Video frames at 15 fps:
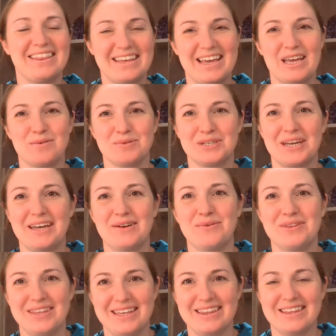the campsite
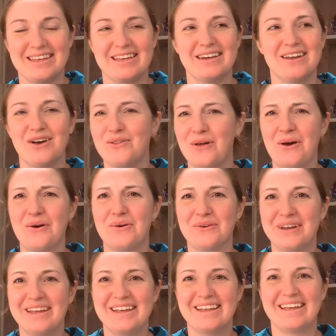with Ethan
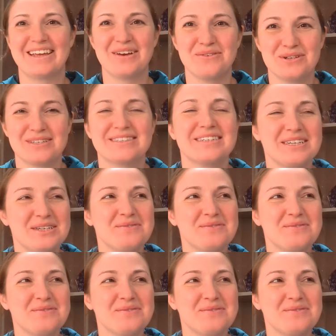alone. Like it was